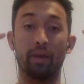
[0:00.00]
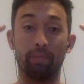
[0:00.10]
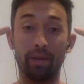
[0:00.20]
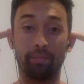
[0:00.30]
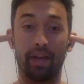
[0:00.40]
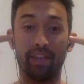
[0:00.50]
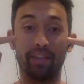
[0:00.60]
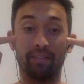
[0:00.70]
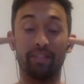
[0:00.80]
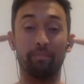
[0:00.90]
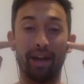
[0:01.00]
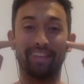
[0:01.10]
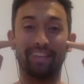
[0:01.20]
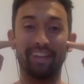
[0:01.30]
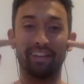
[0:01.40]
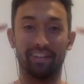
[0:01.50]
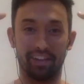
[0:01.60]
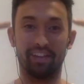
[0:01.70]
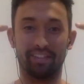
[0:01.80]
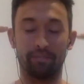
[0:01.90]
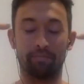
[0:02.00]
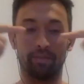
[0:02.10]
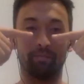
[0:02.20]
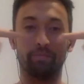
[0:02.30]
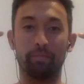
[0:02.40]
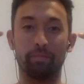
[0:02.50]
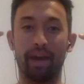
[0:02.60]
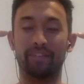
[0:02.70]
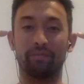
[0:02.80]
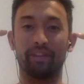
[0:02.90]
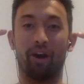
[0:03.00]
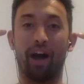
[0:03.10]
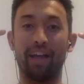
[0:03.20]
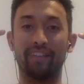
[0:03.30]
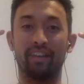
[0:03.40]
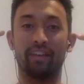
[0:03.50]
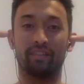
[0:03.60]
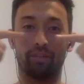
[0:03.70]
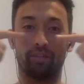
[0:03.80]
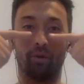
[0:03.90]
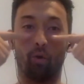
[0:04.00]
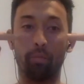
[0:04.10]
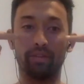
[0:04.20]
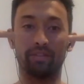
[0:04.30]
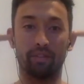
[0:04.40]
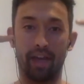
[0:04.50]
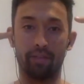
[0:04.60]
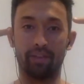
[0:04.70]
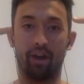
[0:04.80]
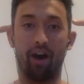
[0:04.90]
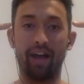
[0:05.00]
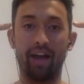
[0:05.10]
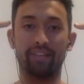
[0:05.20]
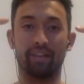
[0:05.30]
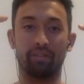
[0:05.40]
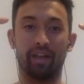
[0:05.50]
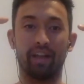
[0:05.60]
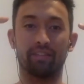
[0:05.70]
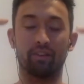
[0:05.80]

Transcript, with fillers: And then the maxilla is the, the, the base of the eyes, so the orbits, so that the eyes level out.